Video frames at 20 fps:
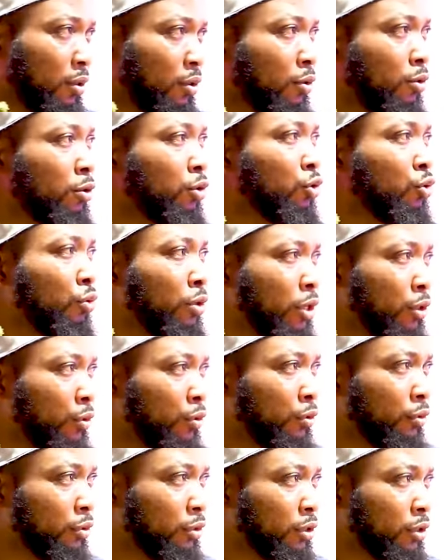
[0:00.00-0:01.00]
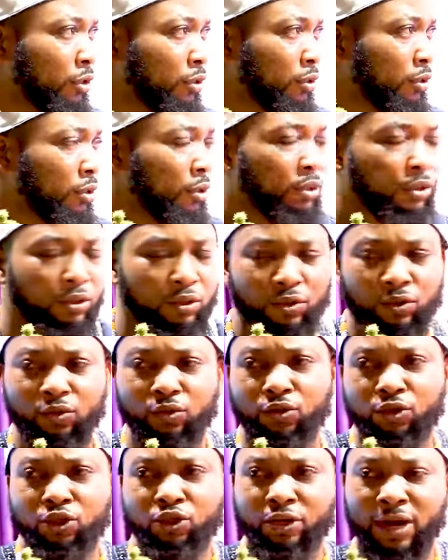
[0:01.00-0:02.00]
We two ni root.
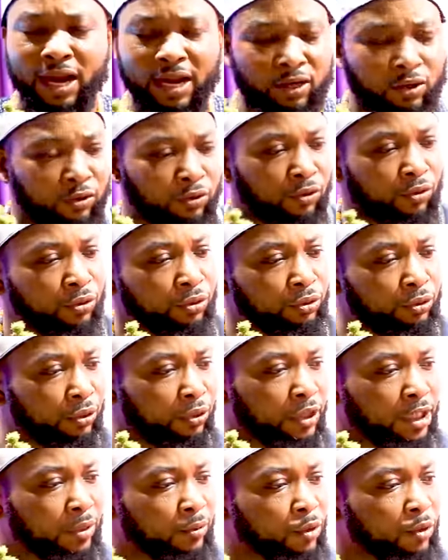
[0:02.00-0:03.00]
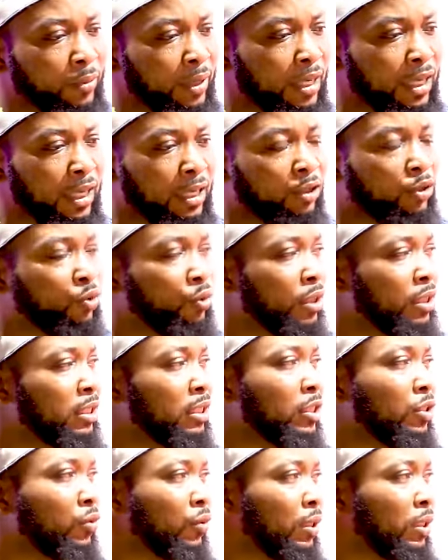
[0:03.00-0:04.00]
We dry no, we twitche mu be year
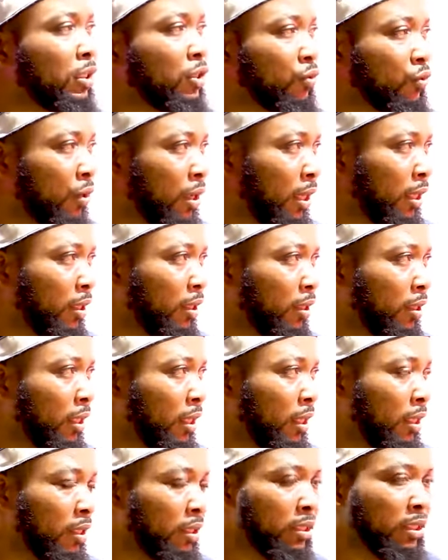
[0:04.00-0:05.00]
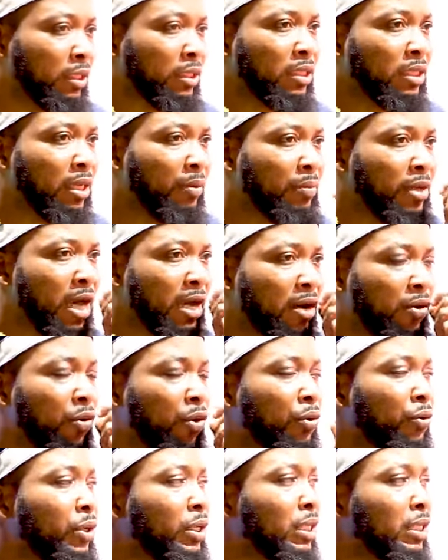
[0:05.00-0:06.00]
2021. Nti de bia na
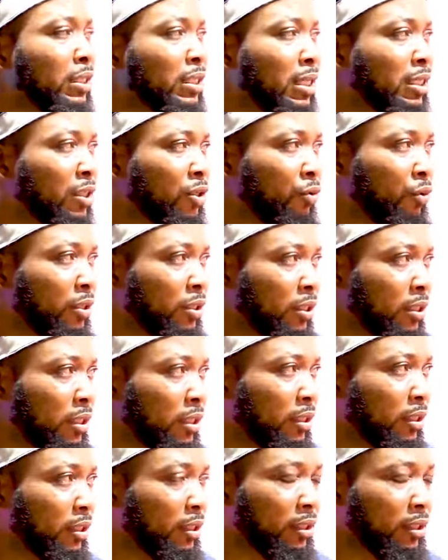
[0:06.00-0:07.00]
we wit is a chewin stick.